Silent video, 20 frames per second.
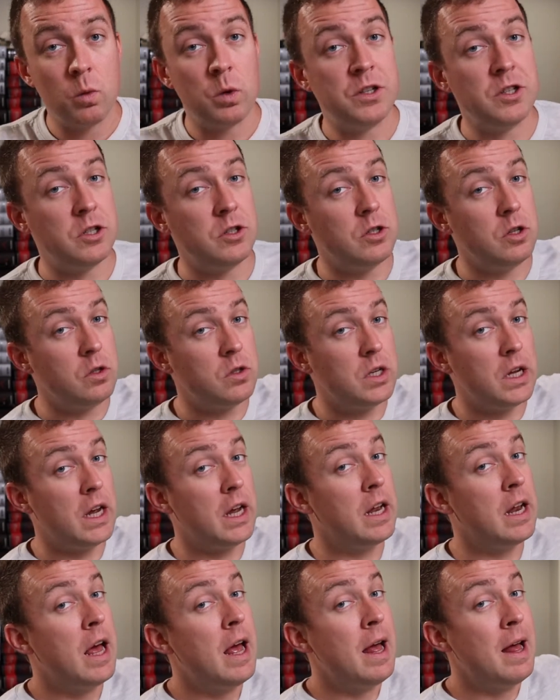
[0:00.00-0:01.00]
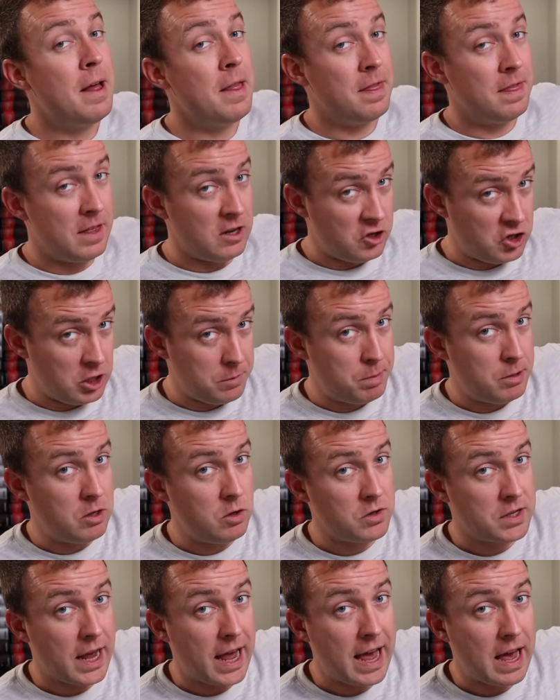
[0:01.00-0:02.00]
which is using the G P
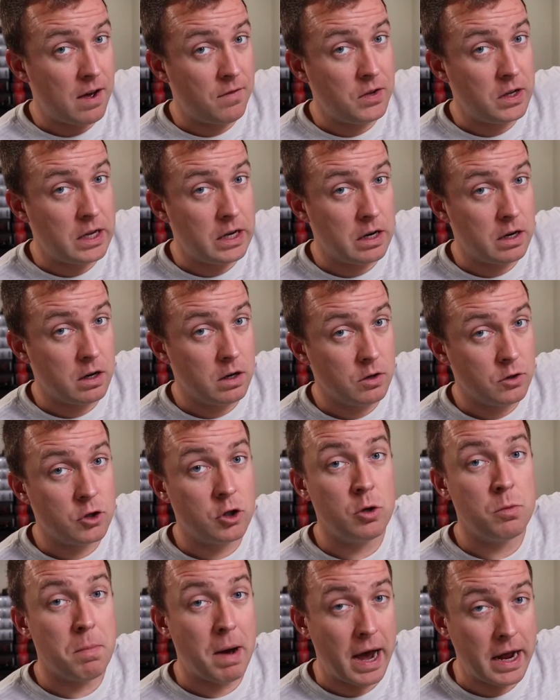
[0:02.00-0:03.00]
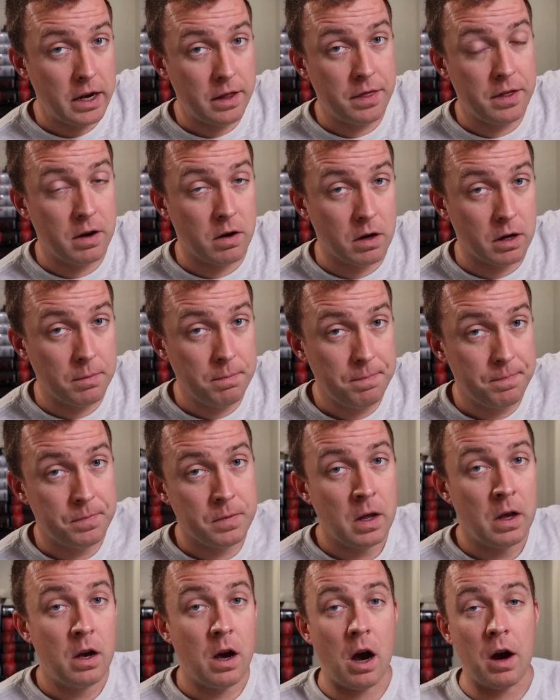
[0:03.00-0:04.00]
Us I have here to mine Ethereum.
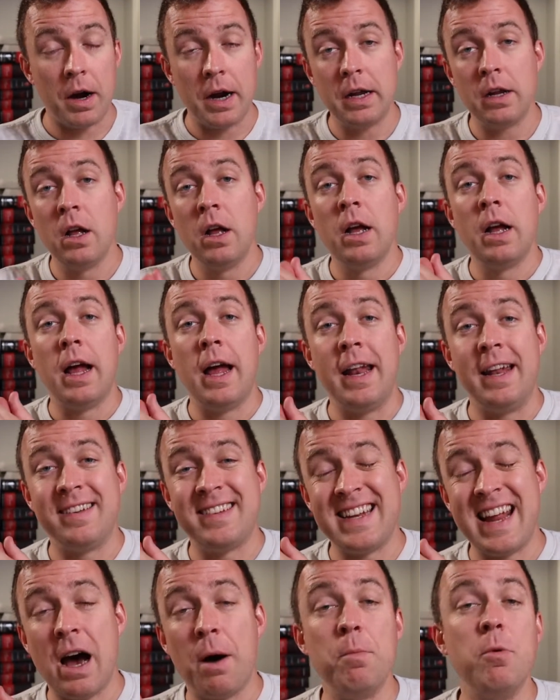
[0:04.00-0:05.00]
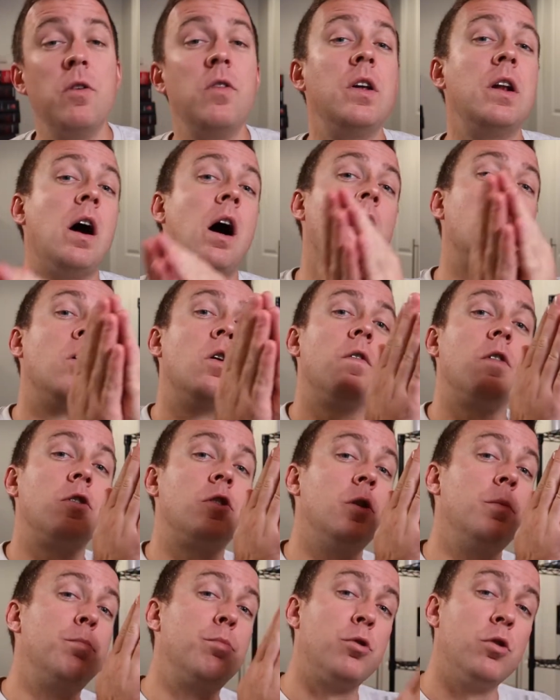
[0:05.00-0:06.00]
All right, it is now moving on over
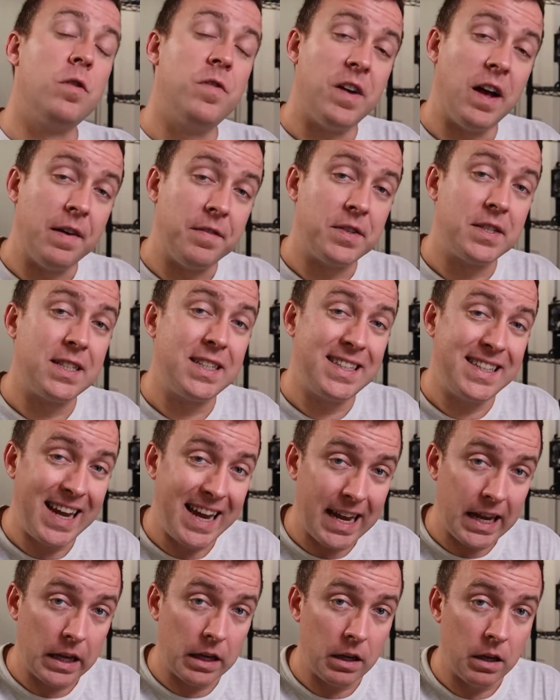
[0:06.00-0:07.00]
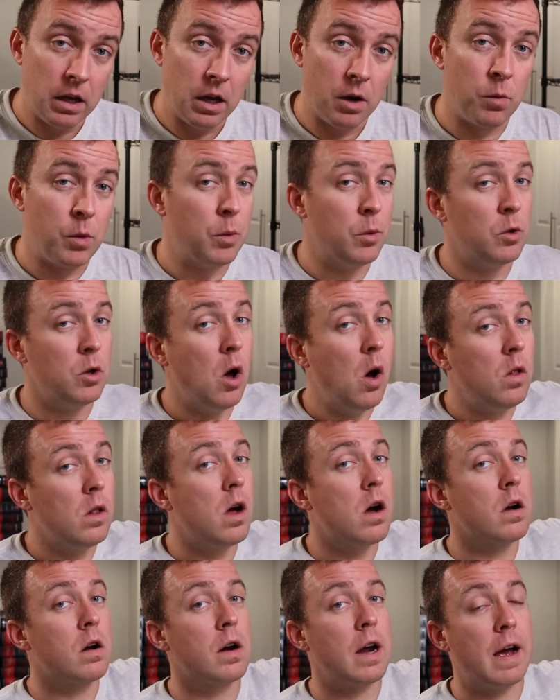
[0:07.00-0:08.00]
to proof of stake, and we will no
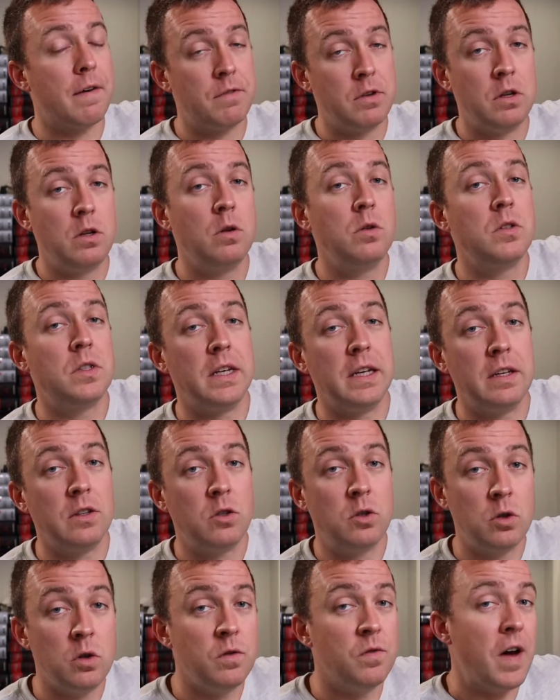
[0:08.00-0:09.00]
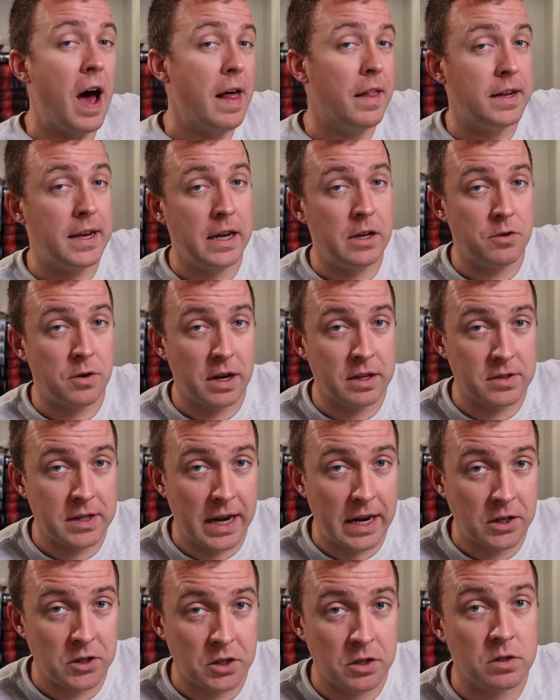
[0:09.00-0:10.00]
longer have to use these to validate
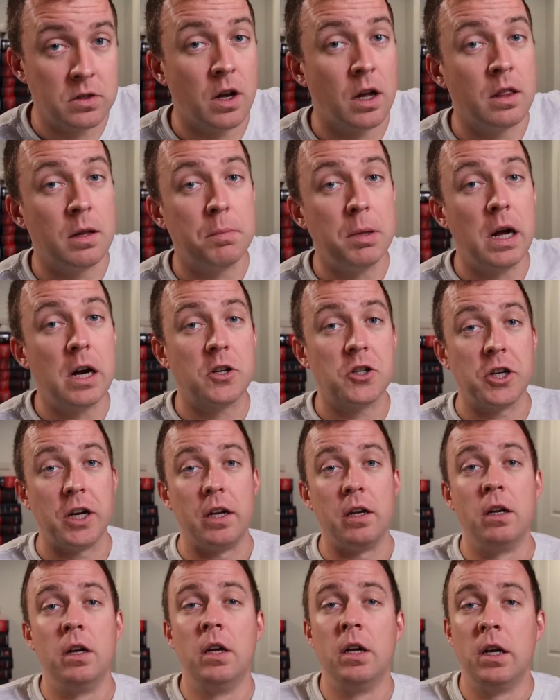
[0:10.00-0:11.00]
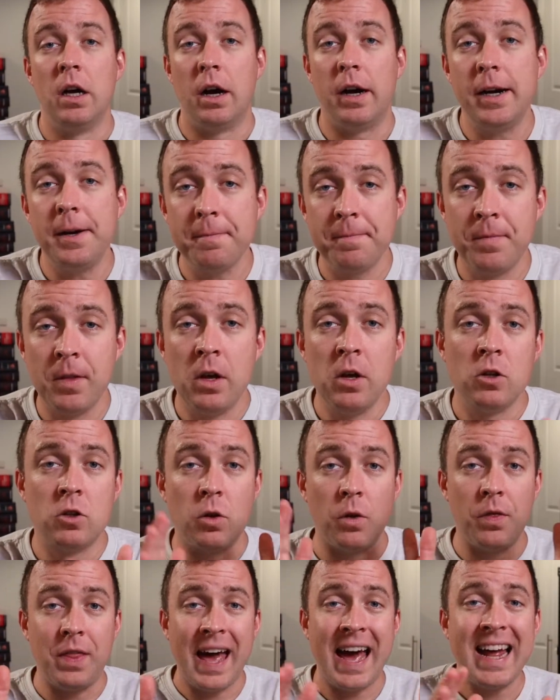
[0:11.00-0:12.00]
transactions on the blockchain. All right,
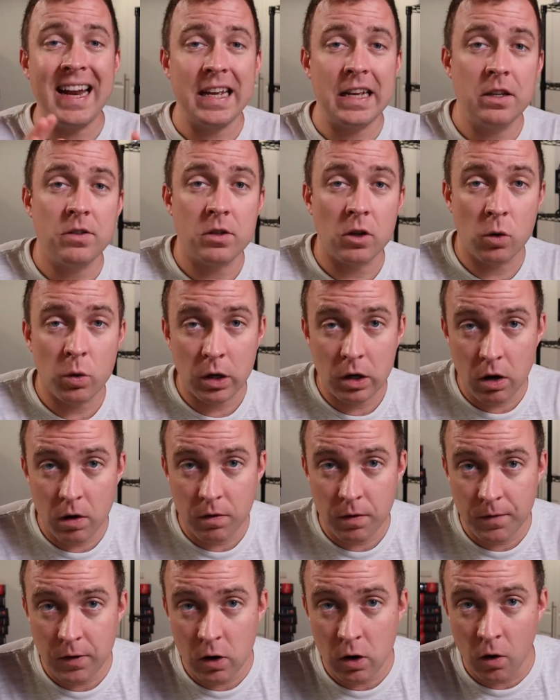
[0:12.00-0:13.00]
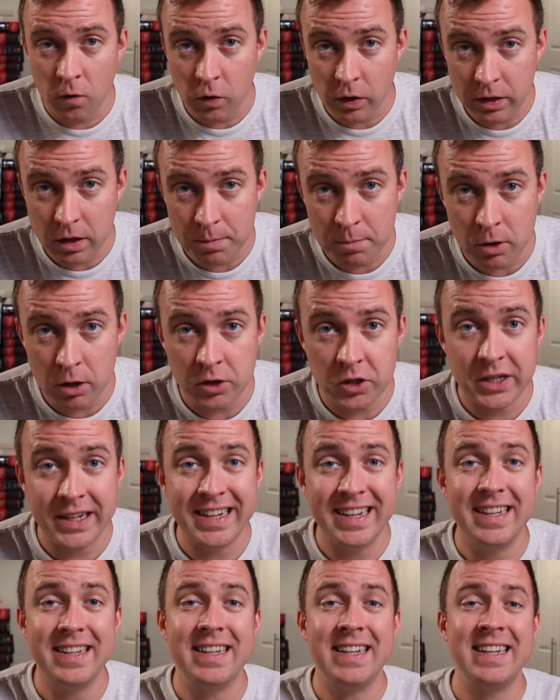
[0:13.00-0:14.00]
so that is a quick overview of what the merge
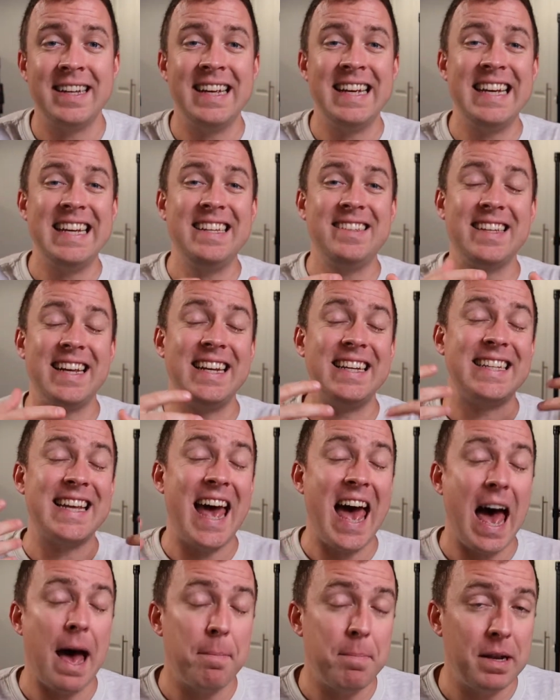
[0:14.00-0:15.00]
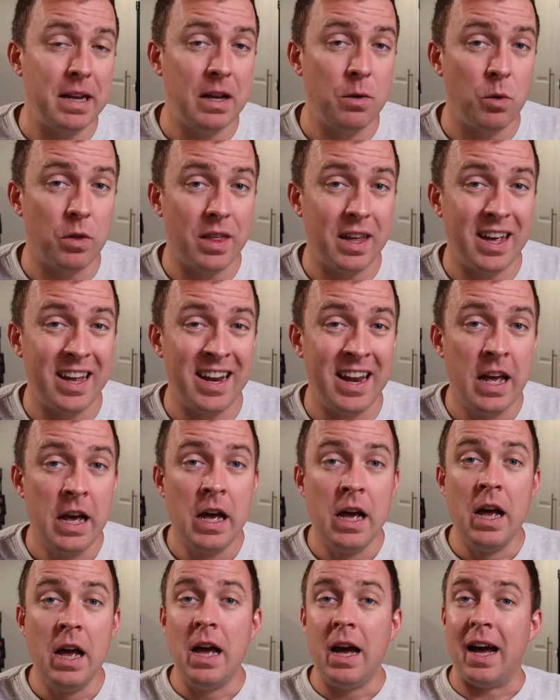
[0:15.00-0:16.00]
is. It is happening within
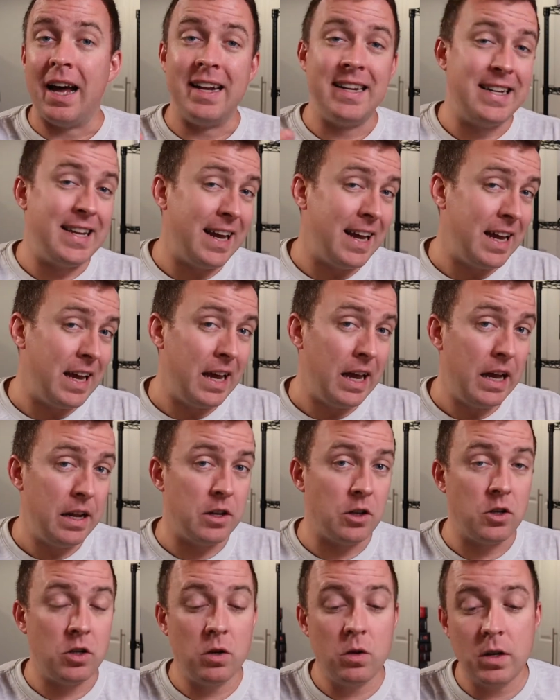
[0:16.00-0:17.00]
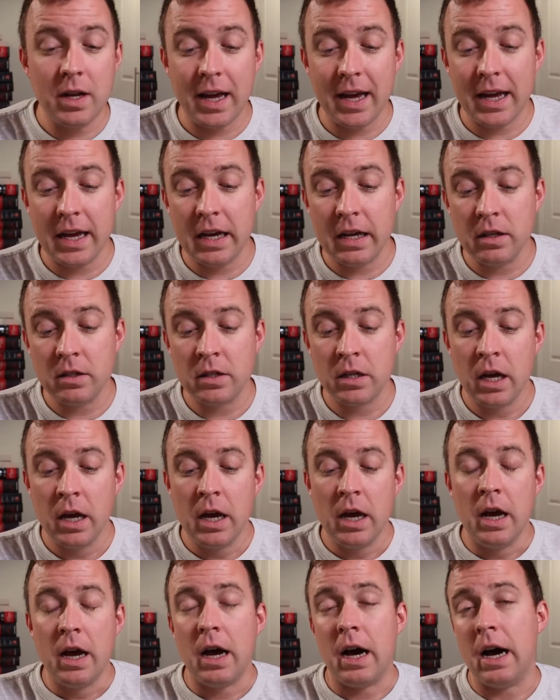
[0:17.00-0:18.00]
a day to two days.
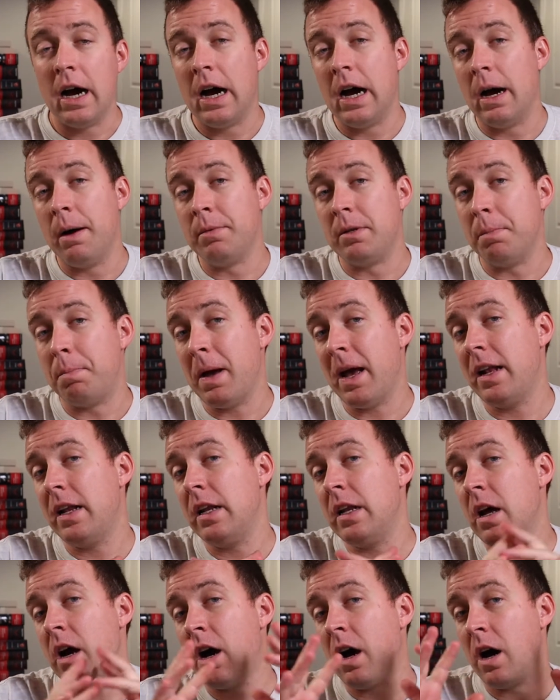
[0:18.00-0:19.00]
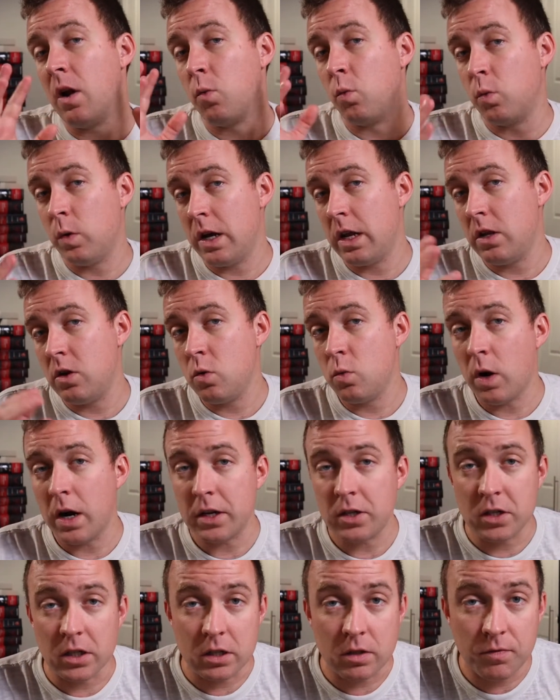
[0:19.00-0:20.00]
Um, depending on when you
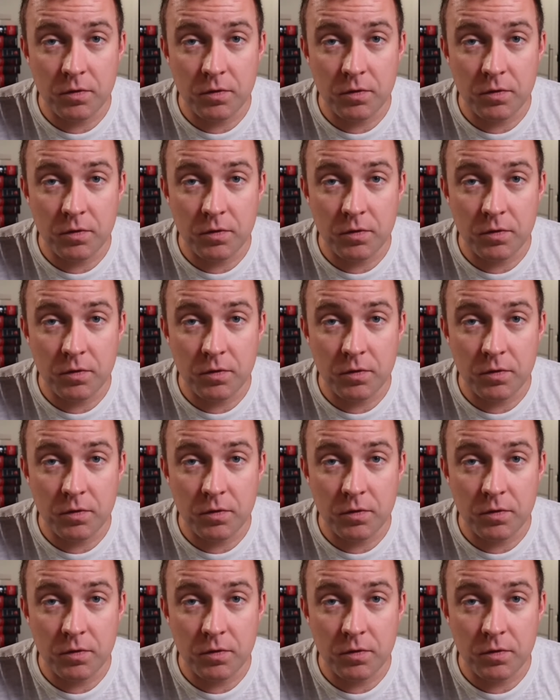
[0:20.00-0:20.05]
watch this